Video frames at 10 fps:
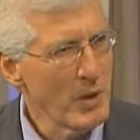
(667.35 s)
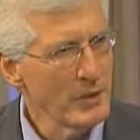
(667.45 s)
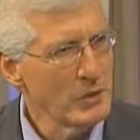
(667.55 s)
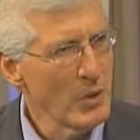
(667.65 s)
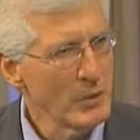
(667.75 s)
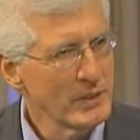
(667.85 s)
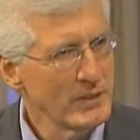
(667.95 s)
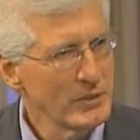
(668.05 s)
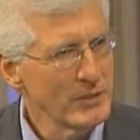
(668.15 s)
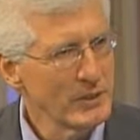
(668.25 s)
Why did you go into
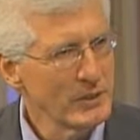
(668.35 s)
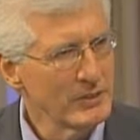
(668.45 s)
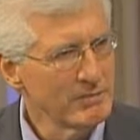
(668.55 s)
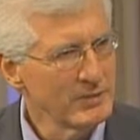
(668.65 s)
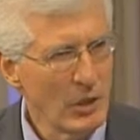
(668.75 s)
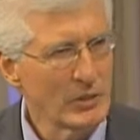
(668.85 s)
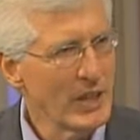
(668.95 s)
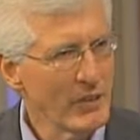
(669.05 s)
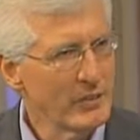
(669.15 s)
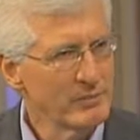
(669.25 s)
this field
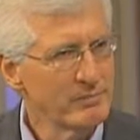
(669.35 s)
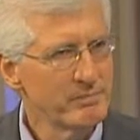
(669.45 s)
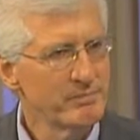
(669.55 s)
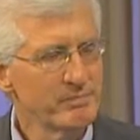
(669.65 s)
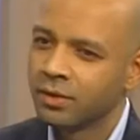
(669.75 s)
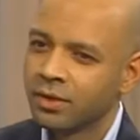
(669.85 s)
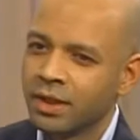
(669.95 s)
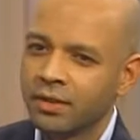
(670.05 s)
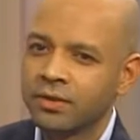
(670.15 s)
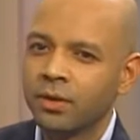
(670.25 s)
altogether?
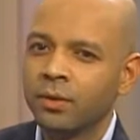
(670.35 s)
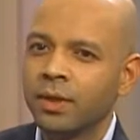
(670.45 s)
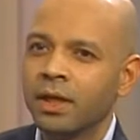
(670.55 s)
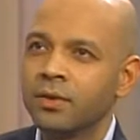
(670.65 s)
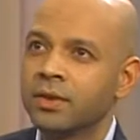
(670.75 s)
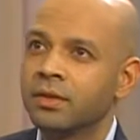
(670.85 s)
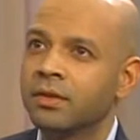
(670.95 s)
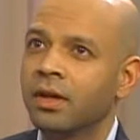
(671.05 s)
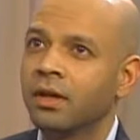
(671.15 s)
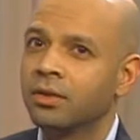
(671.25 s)
Absolutely, yeah. So when I was
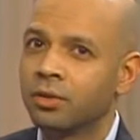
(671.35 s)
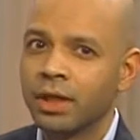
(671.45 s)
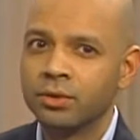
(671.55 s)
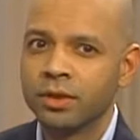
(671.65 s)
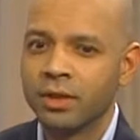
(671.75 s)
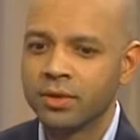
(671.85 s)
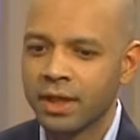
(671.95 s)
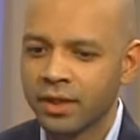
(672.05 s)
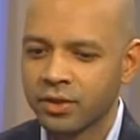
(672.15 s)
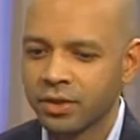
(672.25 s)
in undergraduate, I
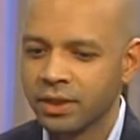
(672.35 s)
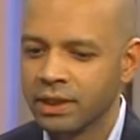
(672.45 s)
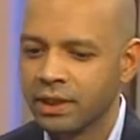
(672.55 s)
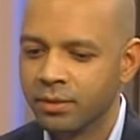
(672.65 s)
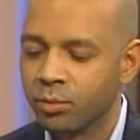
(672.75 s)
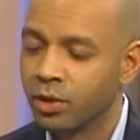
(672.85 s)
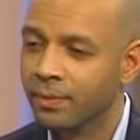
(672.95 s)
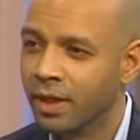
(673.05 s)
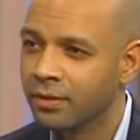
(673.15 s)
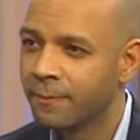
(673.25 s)
was actually in
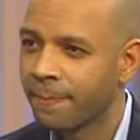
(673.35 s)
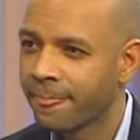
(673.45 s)
pre-med.